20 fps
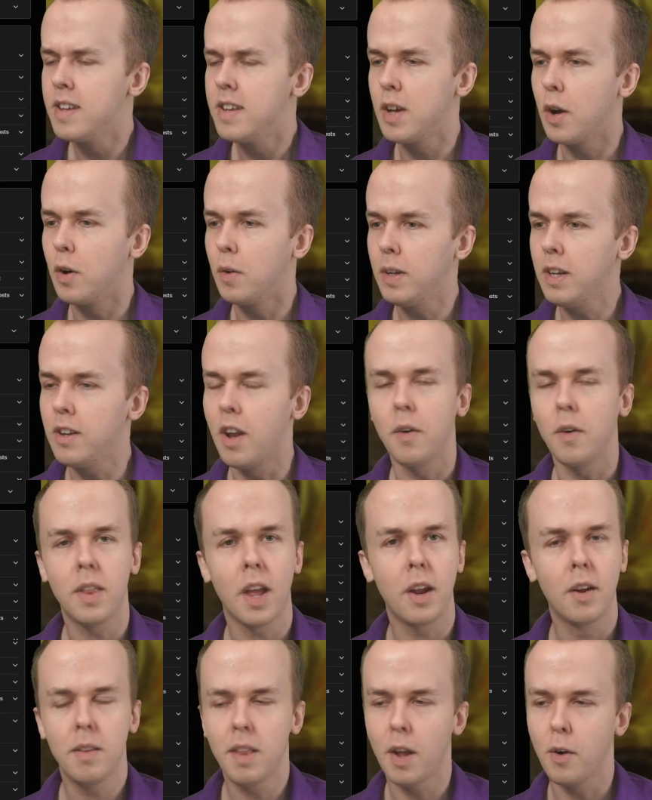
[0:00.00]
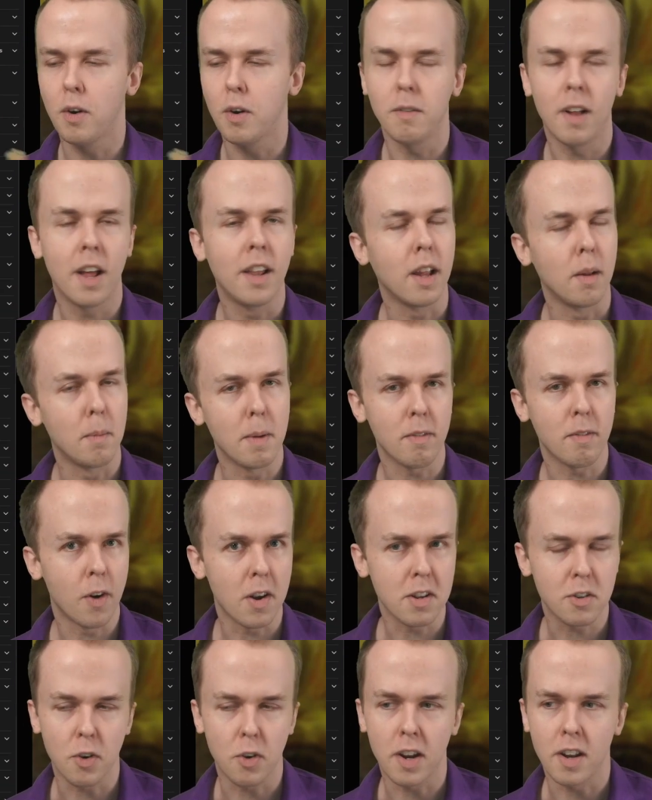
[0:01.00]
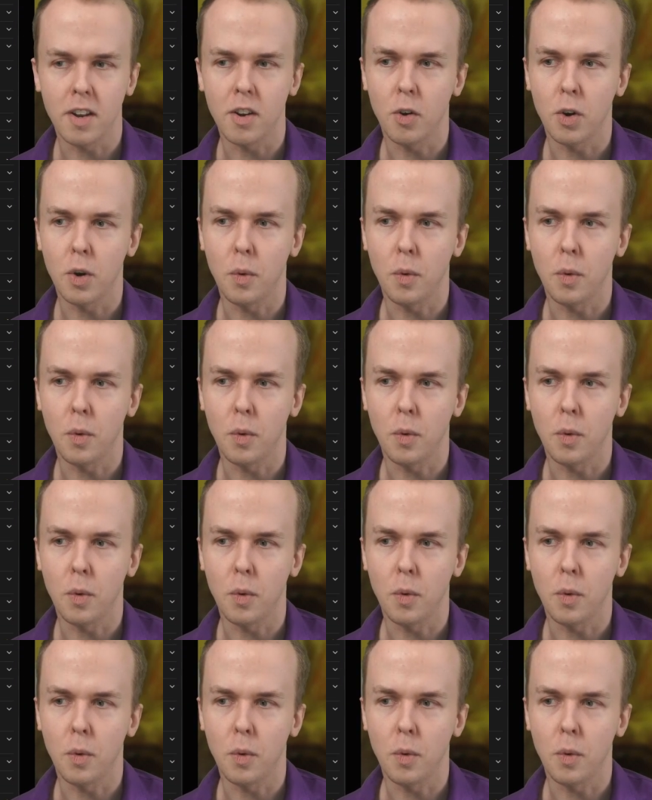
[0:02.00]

So, you know, they were a little bit frustrated